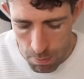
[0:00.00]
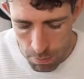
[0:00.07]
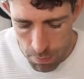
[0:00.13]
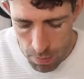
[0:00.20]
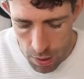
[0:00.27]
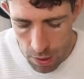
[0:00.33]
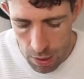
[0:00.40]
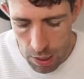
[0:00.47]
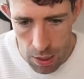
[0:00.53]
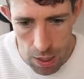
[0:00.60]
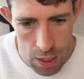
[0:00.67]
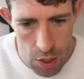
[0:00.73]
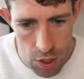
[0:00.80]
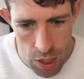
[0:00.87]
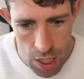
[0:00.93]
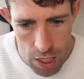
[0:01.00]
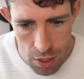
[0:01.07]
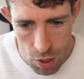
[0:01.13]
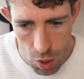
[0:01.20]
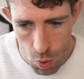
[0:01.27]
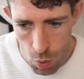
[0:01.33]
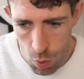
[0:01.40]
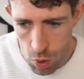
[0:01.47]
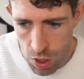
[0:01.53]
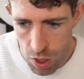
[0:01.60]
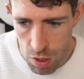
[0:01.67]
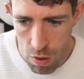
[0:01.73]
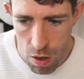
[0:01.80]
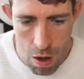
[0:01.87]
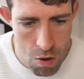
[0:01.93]
My Next.js
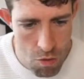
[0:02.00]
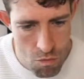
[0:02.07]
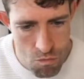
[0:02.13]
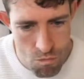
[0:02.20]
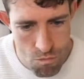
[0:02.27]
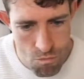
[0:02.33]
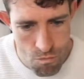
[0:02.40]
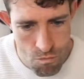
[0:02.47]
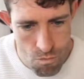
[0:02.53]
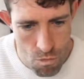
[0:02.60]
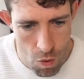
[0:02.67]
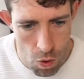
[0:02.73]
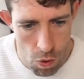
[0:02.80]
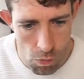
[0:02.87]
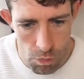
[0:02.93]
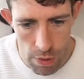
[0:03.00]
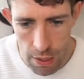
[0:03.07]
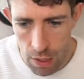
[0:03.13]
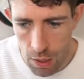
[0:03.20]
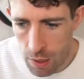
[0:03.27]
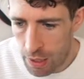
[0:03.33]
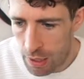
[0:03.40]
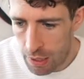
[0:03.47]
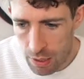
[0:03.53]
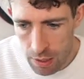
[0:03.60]
auto hot reloading